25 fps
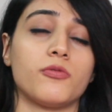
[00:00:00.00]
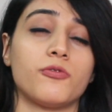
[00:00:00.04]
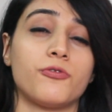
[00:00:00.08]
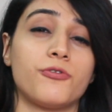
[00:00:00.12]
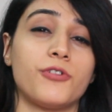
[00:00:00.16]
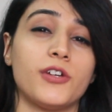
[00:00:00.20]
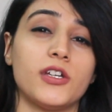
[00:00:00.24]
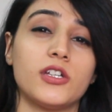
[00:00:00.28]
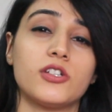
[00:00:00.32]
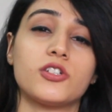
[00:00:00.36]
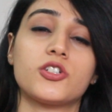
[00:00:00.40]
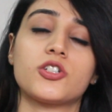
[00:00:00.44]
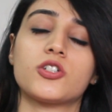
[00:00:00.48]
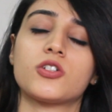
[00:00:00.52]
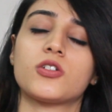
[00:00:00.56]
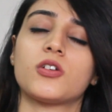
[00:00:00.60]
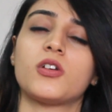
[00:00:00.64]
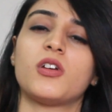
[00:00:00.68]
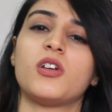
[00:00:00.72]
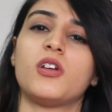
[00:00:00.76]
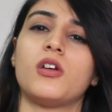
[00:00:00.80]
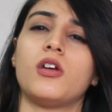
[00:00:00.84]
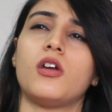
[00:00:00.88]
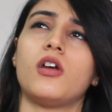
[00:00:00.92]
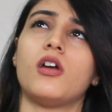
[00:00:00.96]
fish,
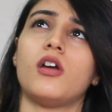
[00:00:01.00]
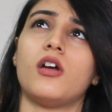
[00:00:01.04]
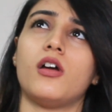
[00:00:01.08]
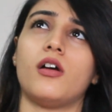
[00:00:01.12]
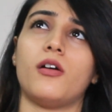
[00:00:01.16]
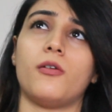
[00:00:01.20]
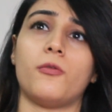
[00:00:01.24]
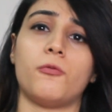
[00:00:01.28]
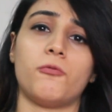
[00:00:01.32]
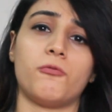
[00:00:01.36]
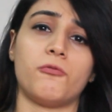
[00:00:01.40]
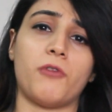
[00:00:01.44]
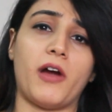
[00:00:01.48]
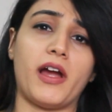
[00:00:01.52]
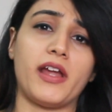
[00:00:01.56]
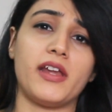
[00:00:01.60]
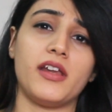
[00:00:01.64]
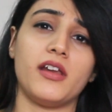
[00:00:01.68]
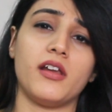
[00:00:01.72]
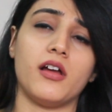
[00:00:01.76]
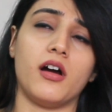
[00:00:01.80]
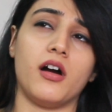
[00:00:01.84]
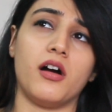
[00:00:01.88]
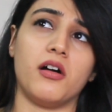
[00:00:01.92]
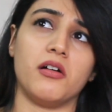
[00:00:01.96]

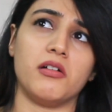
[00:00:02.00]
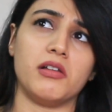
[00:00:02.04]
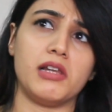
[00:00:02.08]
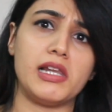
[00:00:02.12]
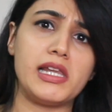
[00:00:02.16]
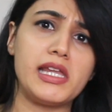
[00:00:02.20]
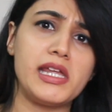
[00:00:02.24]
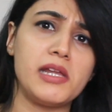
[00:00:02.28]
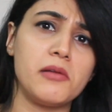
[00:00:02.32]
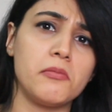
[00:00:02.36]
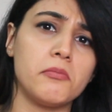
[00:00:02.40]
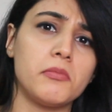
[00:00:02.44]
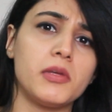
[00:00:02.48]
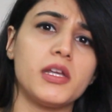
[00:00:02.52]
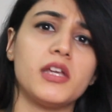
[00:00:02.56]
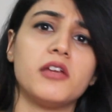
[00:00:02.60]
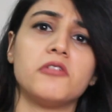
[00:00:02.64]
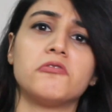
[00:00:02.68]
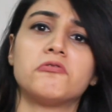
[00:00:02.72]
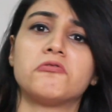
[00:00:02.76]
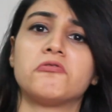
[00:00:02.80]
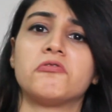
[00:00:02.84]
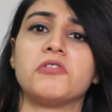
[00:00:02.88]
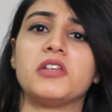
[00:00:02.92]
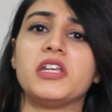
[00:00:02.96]
lean
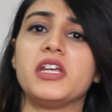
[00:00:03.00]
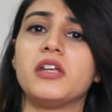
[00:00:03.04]
beef,